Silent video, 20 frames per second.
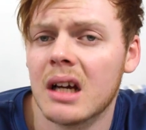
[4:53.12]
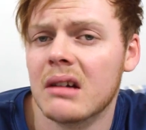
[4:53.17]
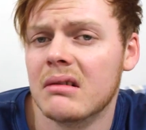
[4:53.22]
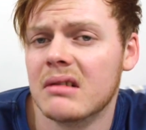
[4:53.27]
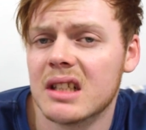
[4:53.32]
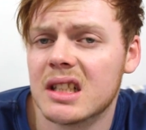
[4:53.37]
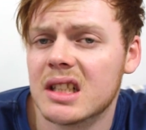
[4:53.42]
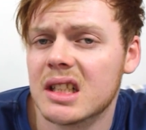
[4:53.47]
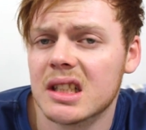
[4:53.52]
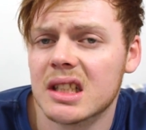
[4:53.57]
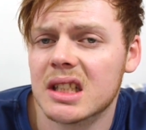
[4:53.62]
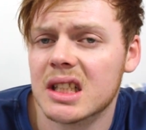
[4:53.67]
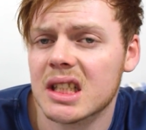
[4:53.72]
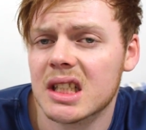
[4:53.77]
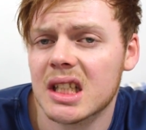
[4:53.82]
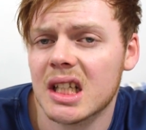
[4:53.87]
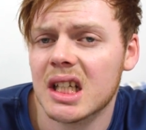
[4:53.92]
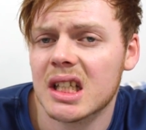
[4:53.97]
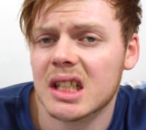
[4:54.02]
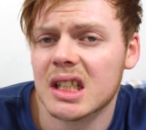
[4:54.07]
oh, it's just
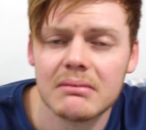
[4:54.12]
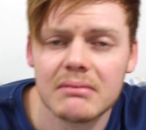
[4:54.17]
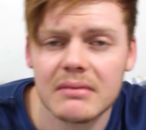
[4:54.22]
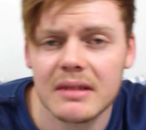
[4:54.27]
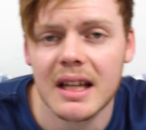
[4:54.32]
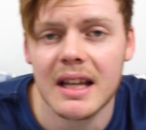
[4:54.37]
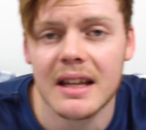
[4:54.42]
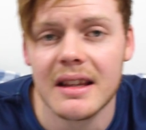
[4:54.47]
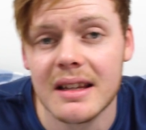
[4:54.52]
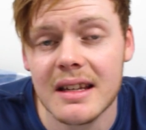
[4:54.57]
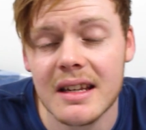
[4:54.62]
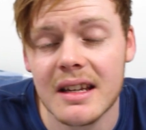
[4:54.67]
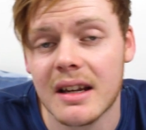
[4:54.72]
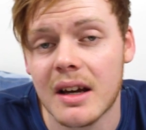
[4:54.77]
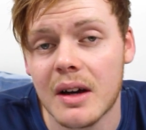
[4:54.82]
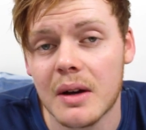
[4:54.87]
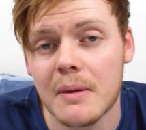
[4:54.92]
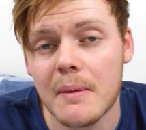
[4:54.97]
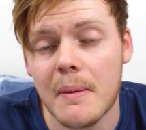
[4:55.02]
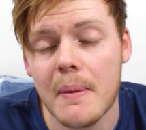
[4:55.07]
dyslexic, then you
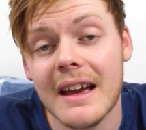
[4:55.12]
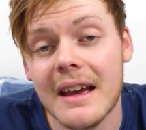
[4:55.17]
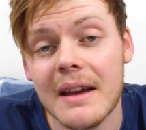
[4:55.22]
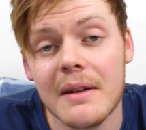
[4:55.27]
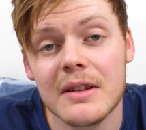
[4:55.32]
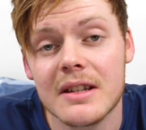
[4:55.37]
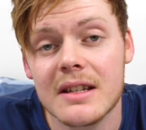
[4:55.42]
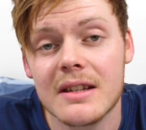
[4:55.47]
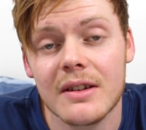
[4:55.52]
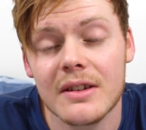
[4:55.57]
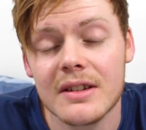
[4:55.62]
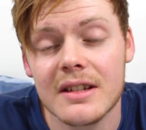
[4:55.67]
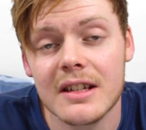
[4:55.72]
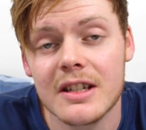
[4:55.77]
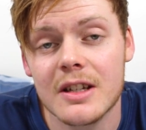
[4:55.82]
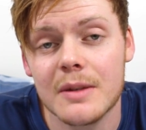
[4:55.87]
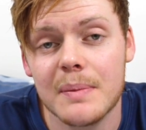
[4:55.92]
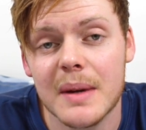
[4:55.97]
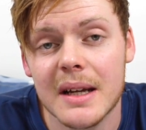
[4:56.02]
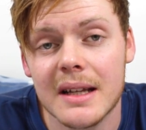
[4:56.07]
know, it's not
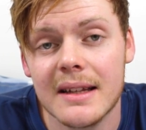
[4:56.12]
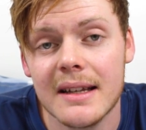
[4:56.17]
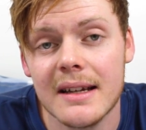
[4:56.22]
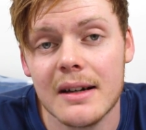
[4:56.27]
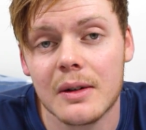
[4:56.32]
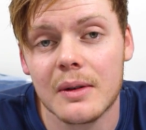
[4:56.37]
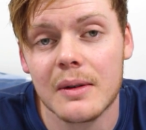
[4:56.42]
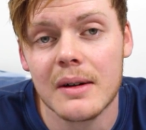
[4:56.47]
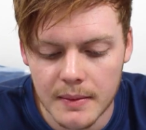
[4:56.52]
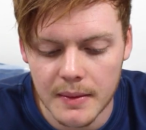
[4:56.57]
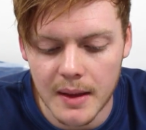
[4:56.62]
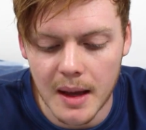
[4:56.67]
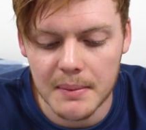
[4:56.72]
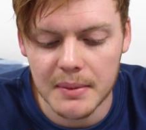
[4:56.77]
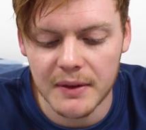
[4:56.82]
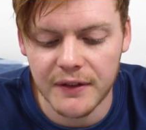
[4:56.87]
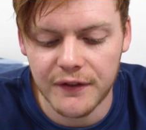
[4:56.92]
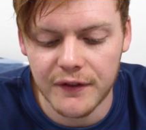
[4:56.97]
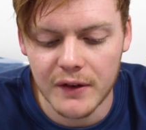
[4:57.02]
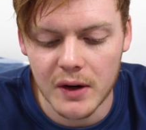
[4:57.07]
such a big deal.
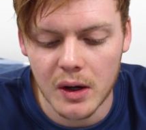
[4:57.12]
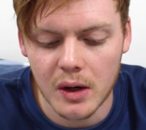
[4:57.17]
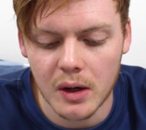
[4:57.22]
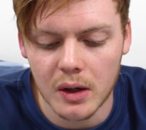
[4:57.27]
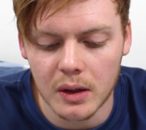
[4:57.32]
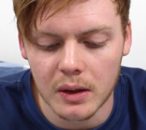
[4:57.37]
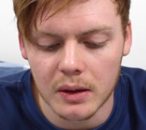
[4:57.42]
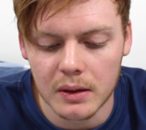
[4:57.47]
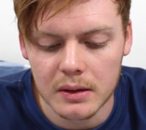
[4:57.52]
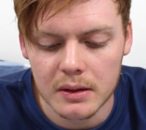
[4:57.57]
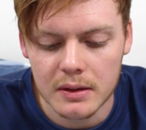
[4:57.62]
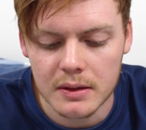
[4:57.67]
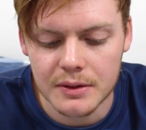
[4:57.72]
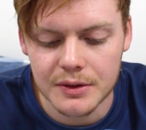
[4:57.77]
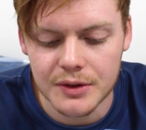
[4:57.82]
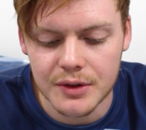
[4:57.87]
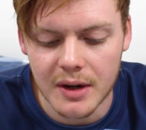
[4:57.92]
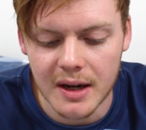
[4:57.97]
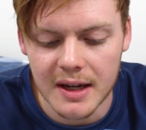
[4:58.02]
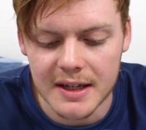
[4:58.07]
Number four,
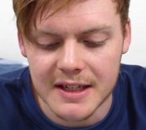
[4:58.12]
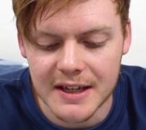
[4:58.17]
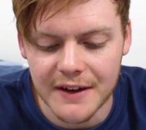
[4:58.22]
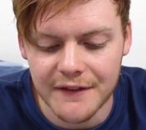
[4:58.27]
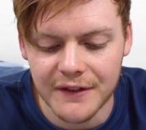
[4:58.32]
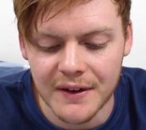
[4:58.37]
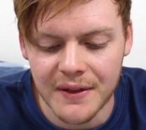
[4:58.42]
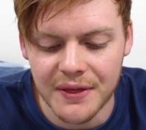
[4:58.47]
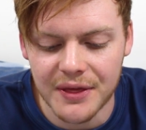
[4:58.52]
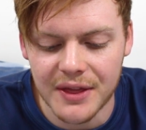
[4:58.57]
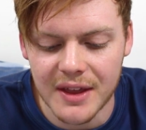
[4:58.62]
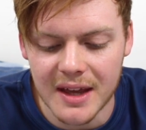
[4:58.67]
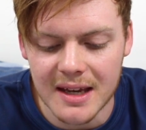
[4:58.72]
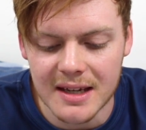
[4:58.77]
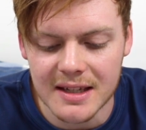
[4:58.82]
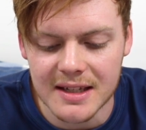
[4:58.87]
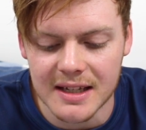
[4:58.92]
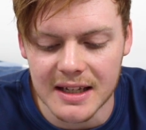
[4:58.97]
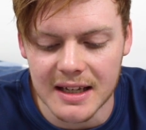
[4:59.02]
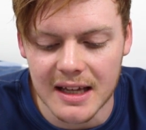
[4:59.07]
Try different
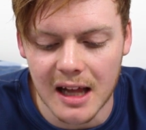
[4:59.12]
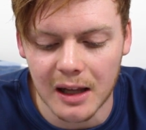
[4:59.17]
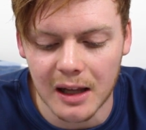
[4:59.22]
things to